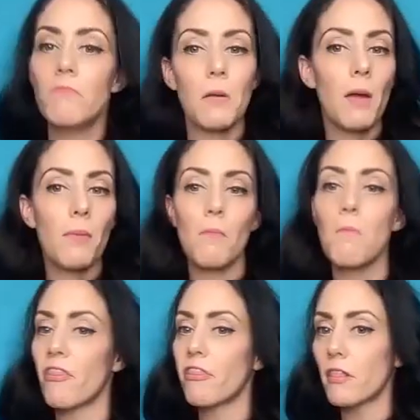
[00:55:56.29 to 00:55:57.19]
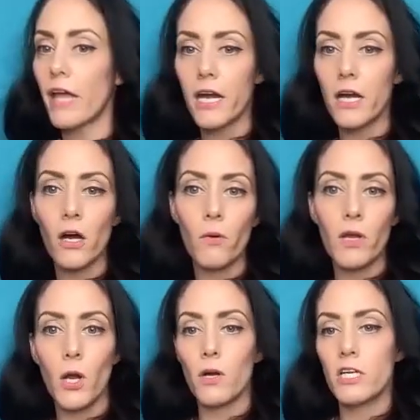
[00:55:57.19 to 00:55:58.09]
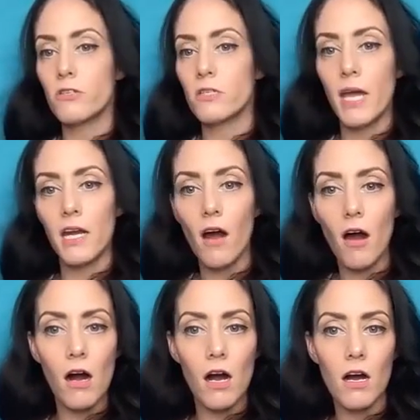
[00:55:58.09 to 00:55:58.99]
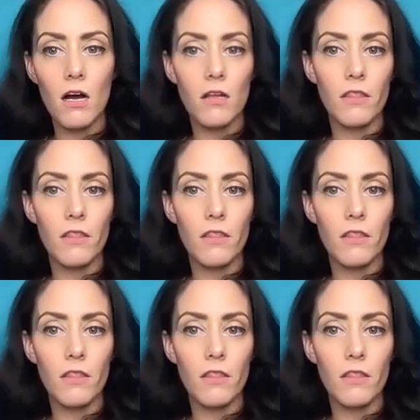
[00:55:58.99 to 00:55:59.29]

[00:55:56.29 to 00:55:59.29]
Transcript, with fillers: Then maybe a month later, we'd go in and do some A D R.